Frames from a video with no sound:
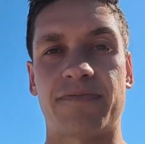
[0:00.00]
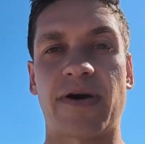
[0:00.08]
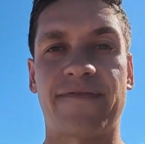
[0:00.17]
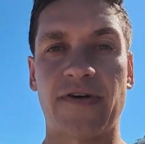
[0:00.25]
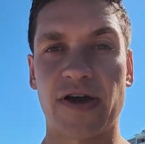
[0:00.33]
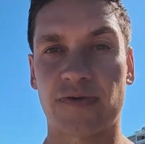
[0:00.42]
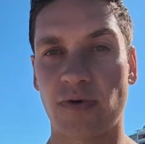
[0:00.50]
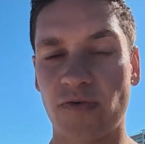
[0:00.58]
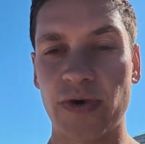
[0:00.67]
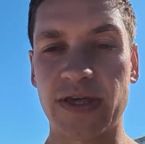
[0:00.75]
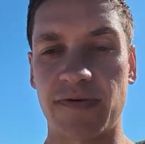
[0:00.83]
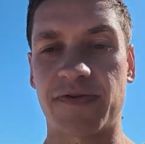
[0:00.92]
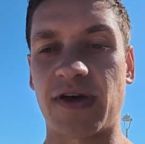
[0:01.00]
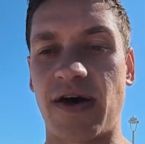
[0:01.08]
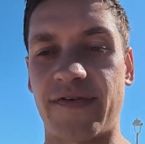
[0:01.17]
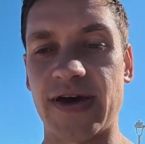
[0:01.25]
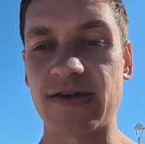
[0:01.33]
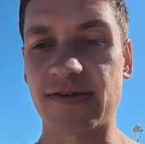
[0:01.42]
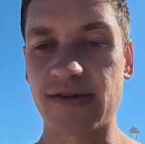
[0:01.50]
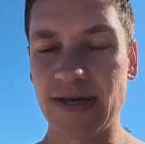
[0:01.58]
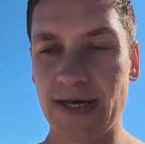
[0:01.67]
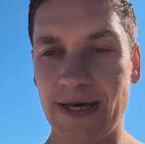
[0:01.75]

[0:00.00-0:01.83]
for my first 12 weeks of service.